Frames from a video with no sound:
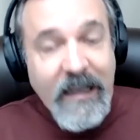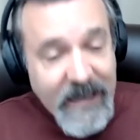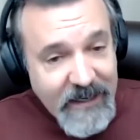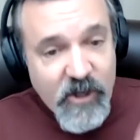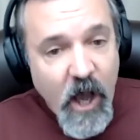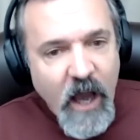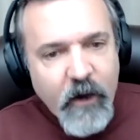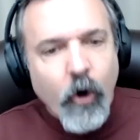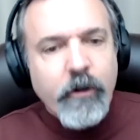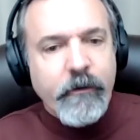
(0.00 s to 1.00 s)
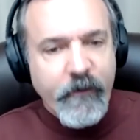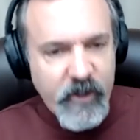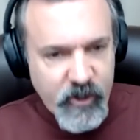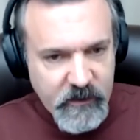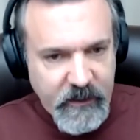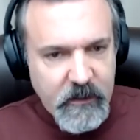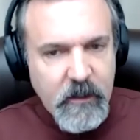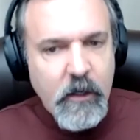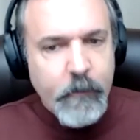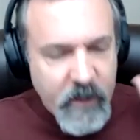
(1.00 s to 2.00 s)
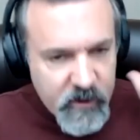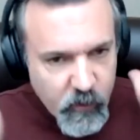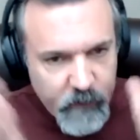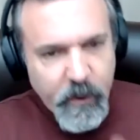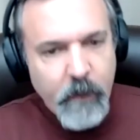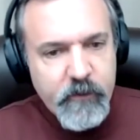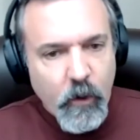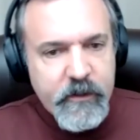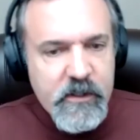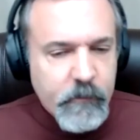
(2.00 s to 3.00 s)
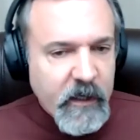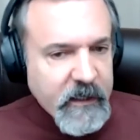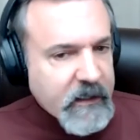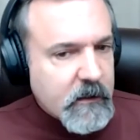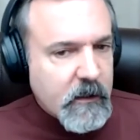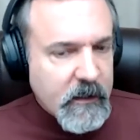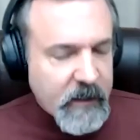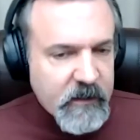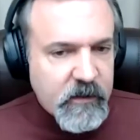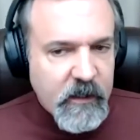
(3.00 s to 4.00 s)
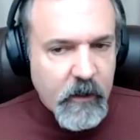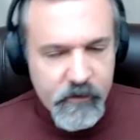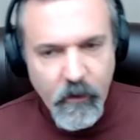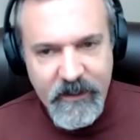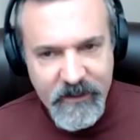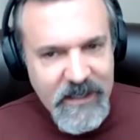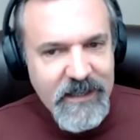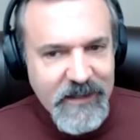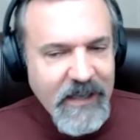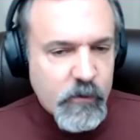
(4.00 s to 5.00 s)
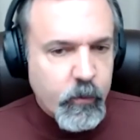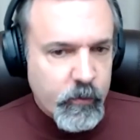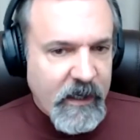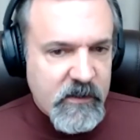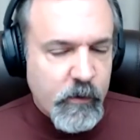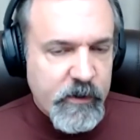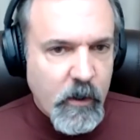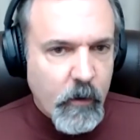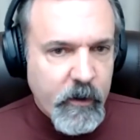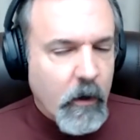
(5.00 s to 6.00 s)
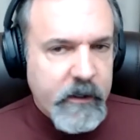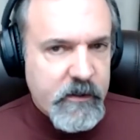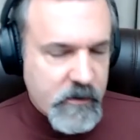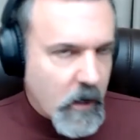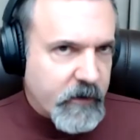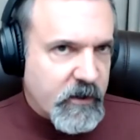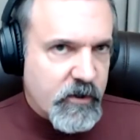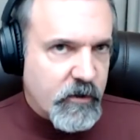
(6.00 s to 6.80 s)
it's high artificially because we pumped all this money into there. So I think that's what's going on. It's not that you're